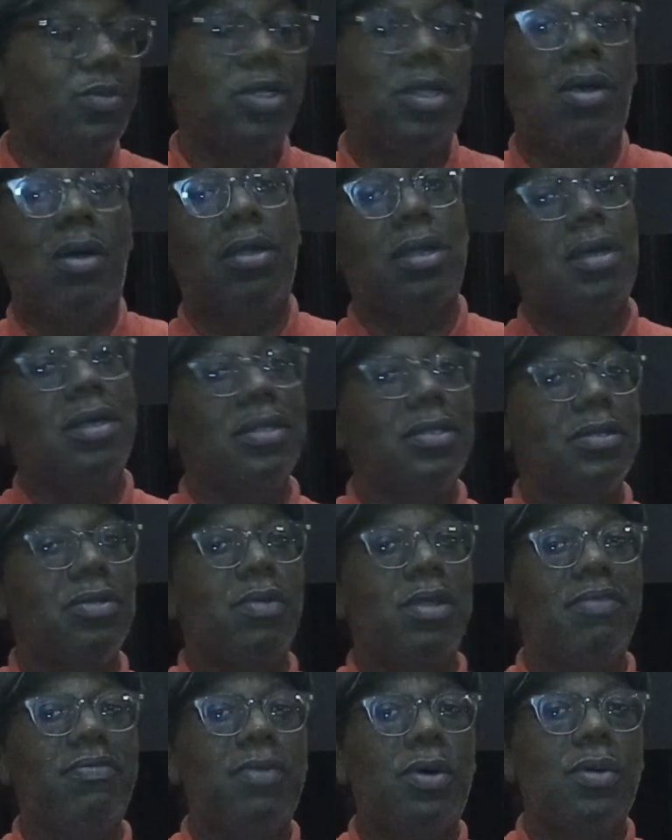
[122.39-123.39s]
We called all the
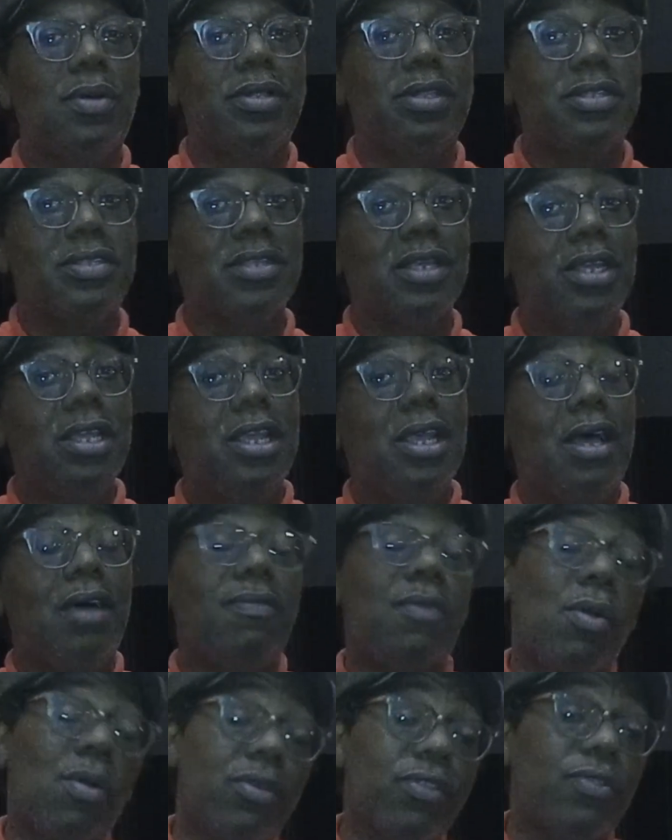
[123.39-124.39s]
great vocalists.
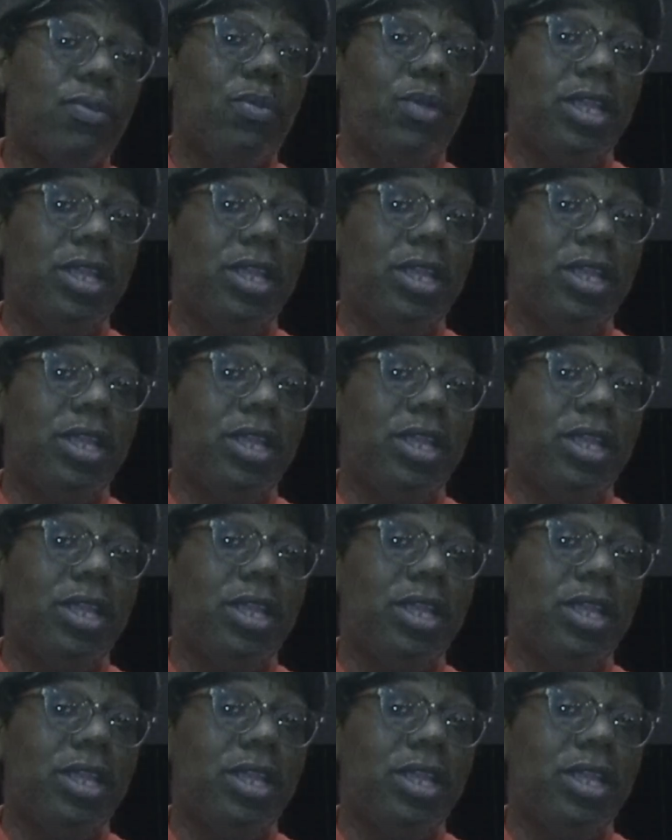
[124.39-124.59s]
Of course,